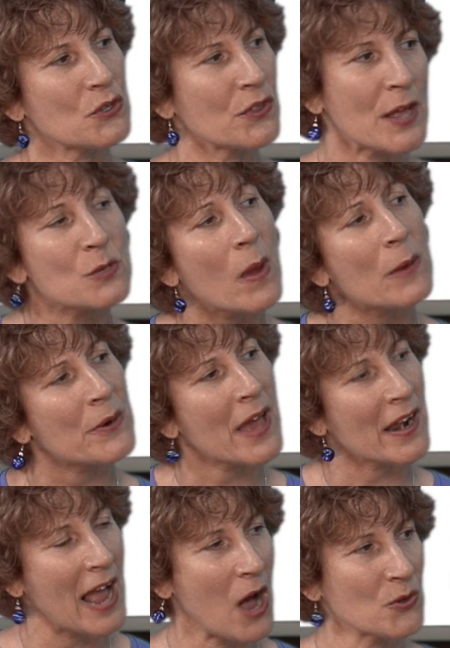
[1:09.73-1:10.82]
so that's why we're
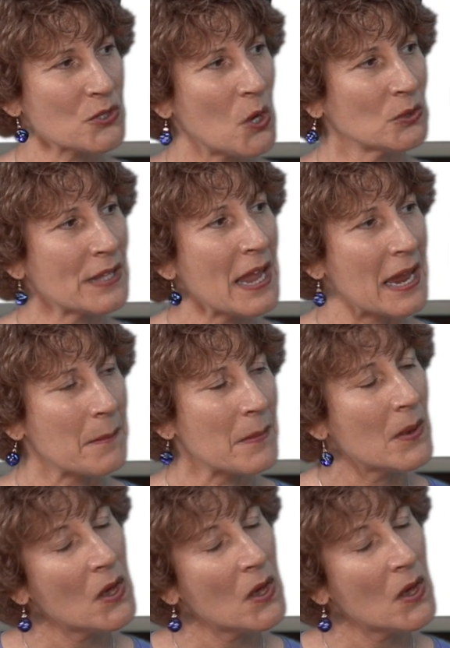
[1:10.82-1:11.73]
not a household name.